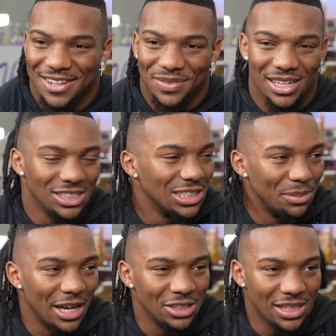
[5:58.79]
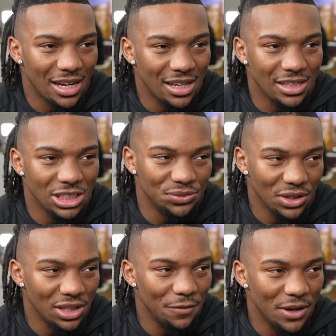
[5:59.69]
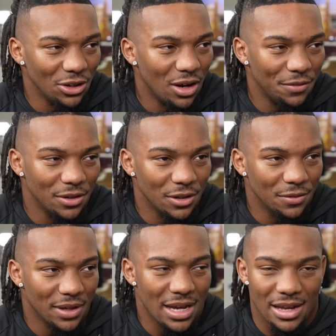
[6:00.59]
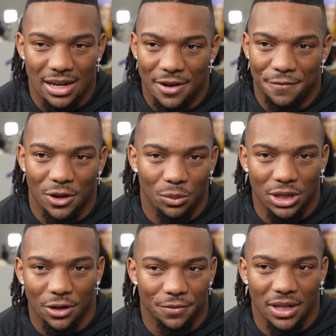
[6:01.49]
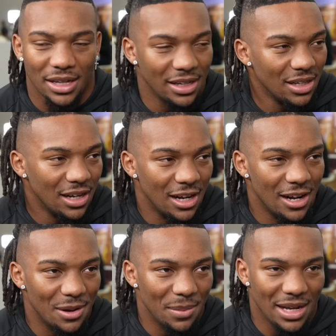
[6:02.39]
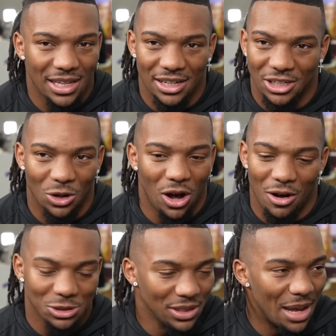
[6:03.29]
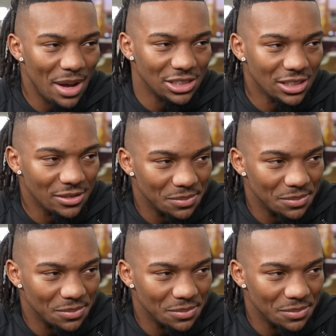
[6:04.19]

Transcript: just something that you just gotta feel the defender off of and feel what they're feeling, and then you'll always win that matchup.